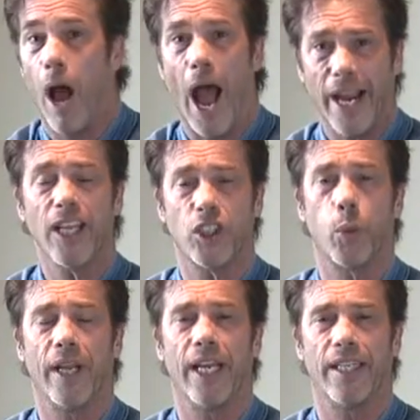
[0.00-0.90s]
I can
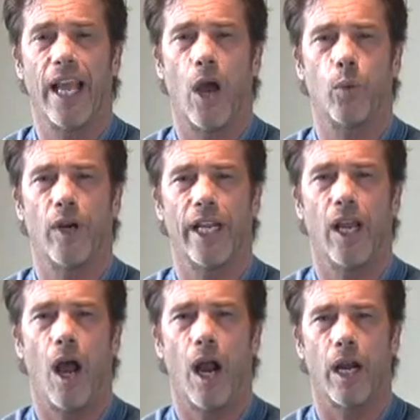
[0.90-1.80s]
swing it down really
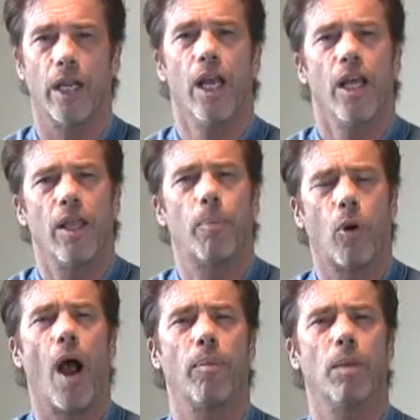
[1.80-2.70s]
hard. The
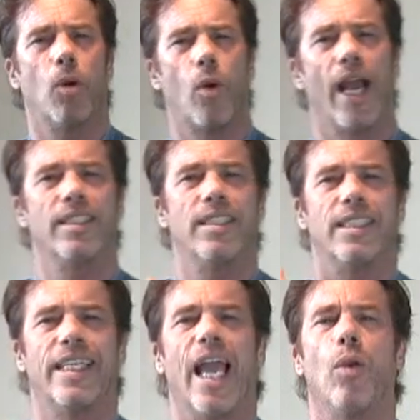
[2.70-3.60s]
problem arises
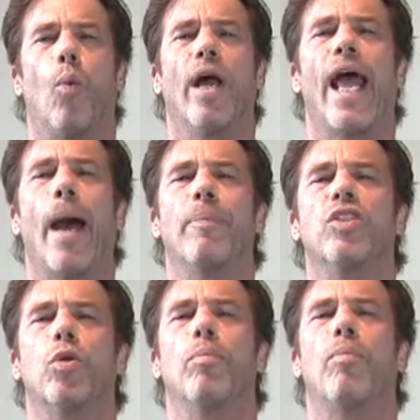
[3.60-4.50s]
again, what
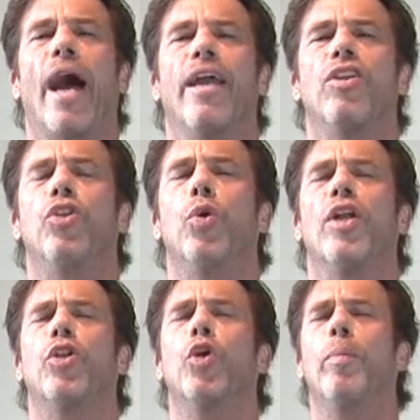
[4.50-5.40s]
happens when I do
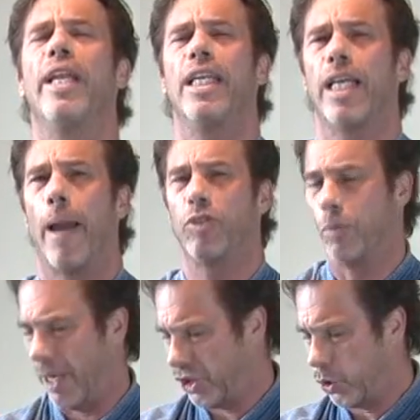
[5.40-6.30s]
it too many times
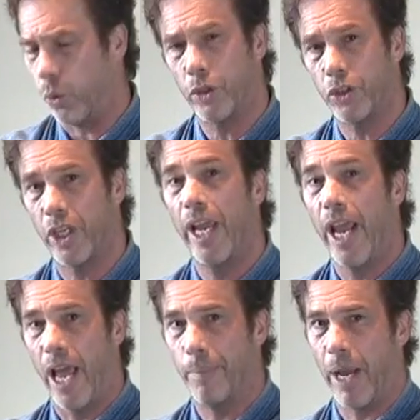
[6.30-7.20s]
with my shoulders
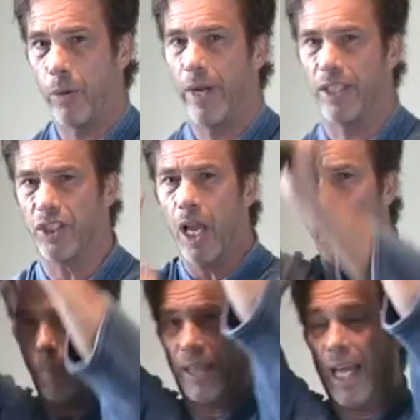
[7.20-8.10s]
and my wrists?
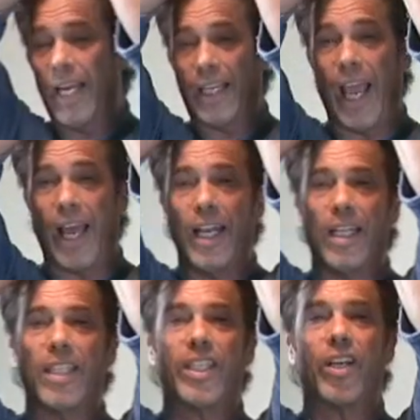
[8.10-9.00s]
But then again,
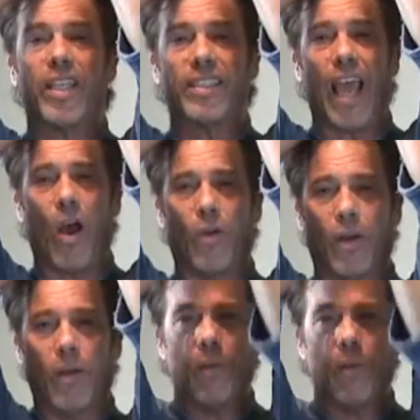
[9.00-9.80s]
let's hear the sound.